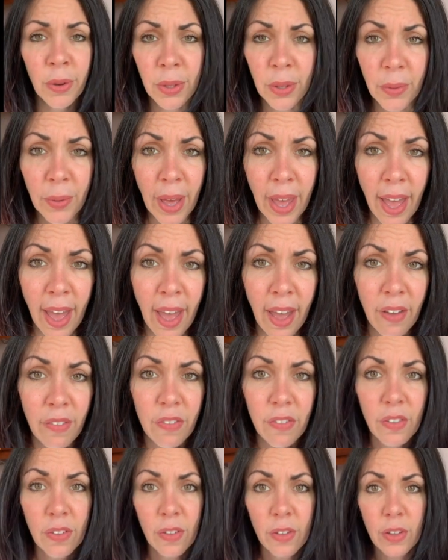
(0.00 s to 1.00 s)
you have,
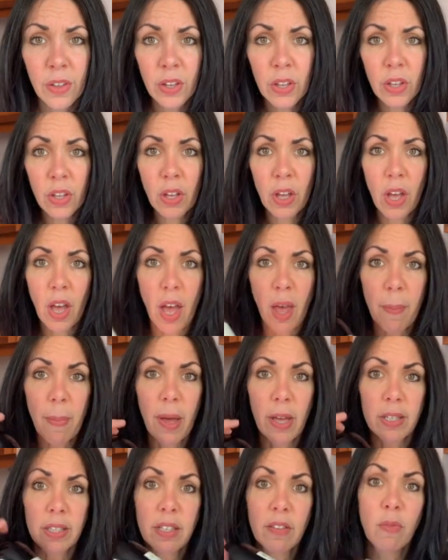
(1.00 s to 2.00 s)
a
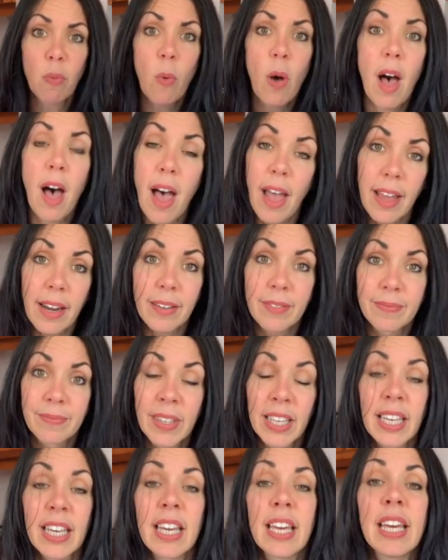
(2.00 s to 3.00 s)
bottle of wine.
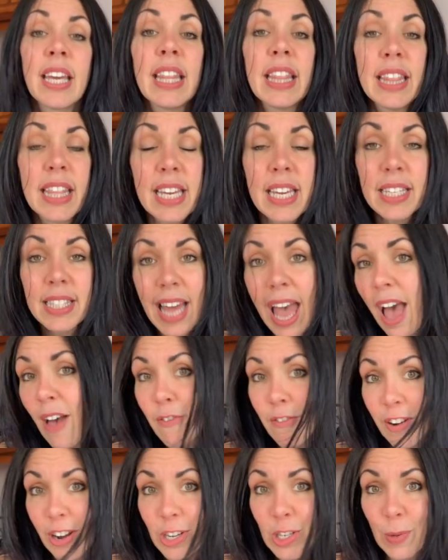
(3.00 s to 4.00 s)
These
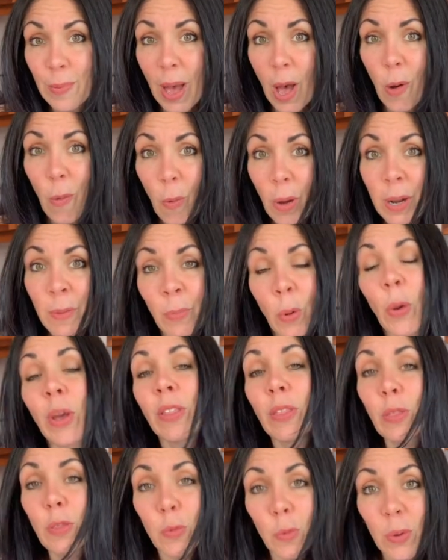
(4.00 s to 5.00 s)
average about
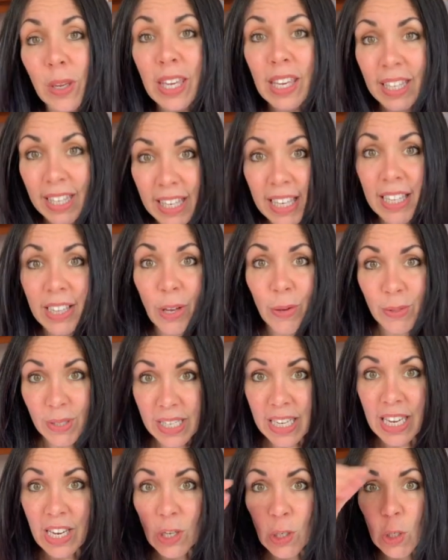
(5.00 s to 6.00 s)
1.3 kilos
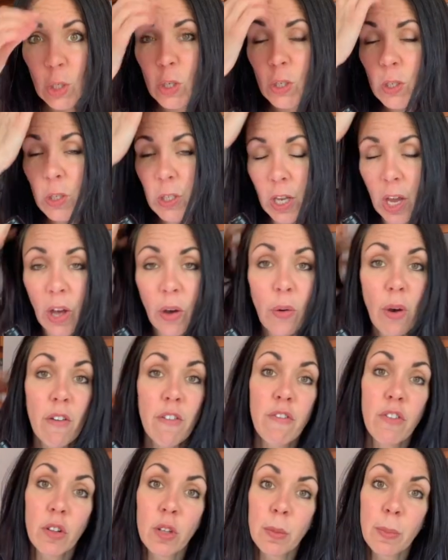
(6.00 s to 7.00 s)
each. So a
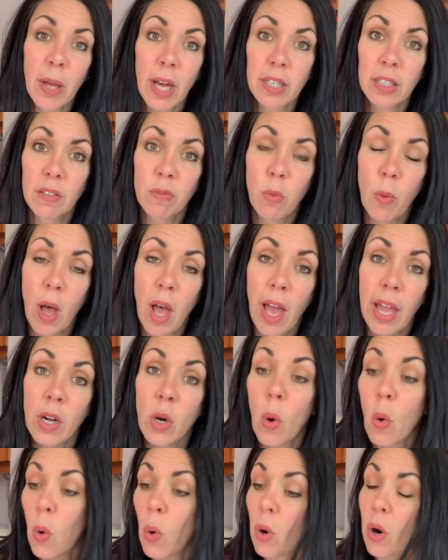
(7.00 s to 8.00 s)
full bottle of wine,
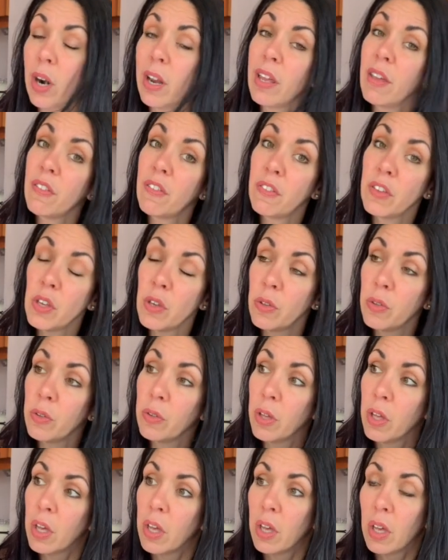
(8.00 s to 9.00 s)
or if you